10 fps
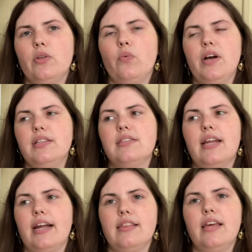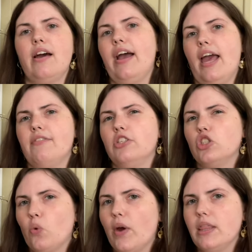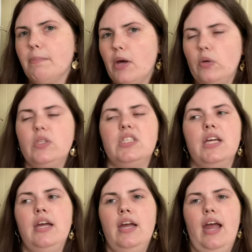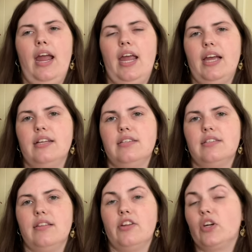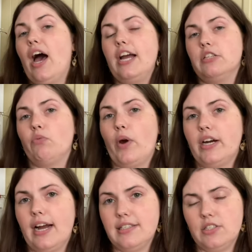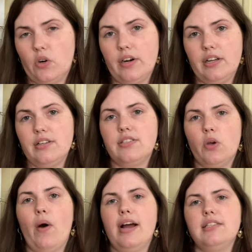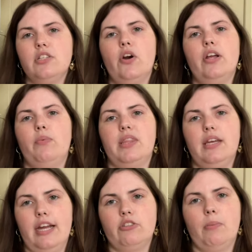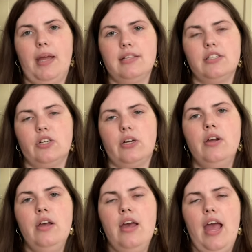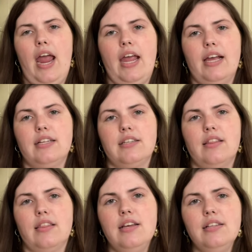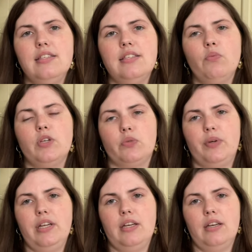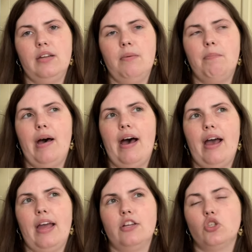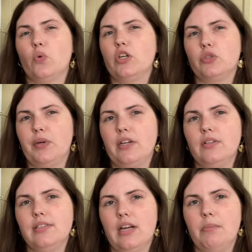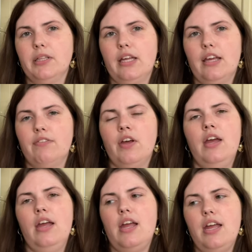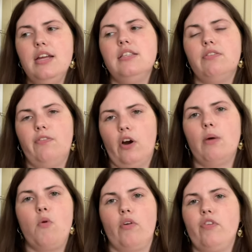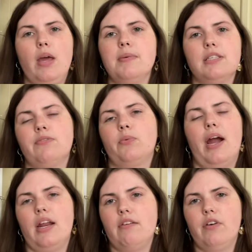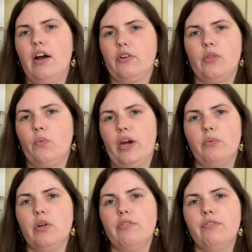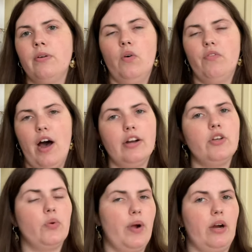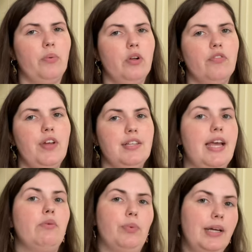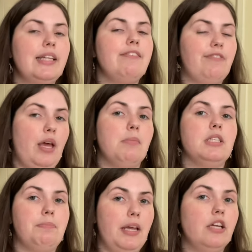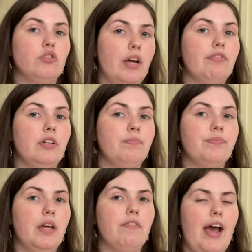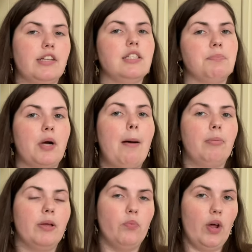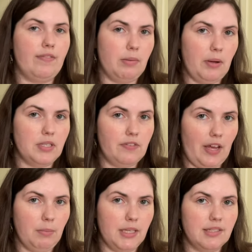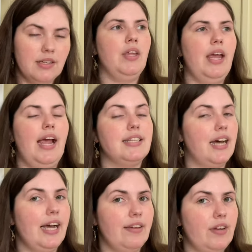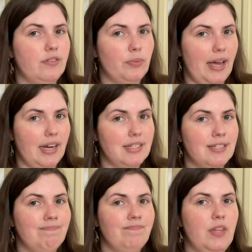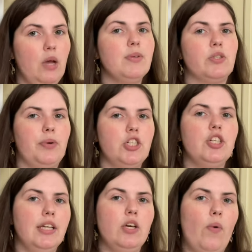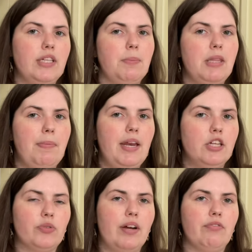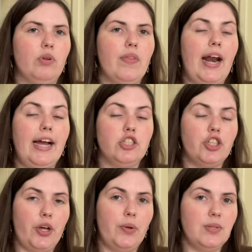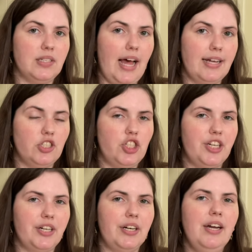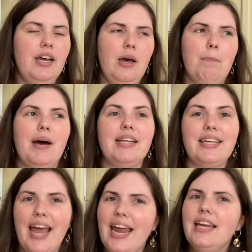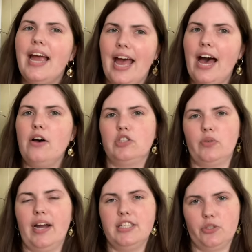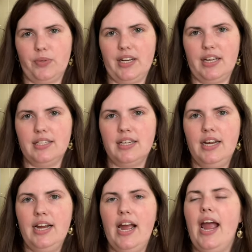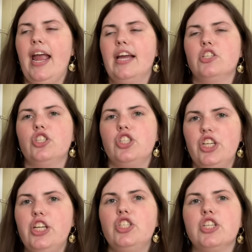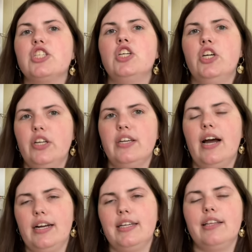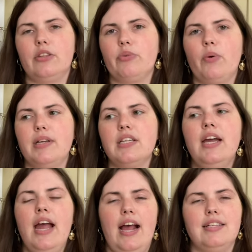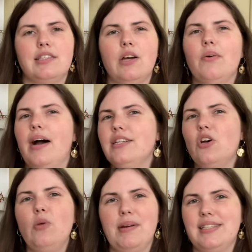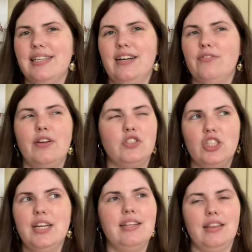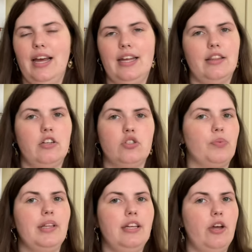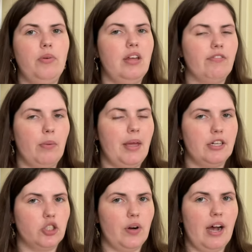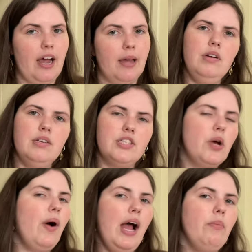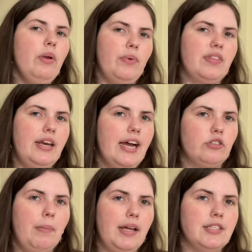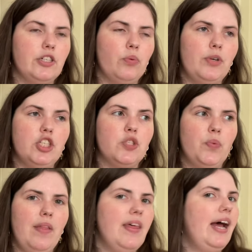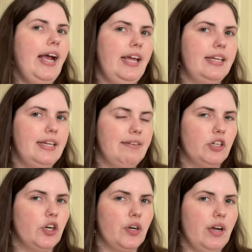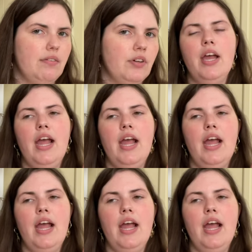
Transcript: ones that I think I have enjoyed the most, and they're kind of where I started. So I started with The Necromancer, and this was written by George Reynolds, I believe. He's far more famous for writing Wagner the Werewolf. Wagner the Werewolf is a really famous Penny Dreadful. In fact, it's probably one of the most famous. And I have never read it. It was originally going to be the Penny Dreadful that I chose last year, but Kate Howe tried to read it, and she just could not get through it. And so I told myself, if she didn't like it, there's really no need for me to try. So I went with The Necromancer, which is one that I had never heard of.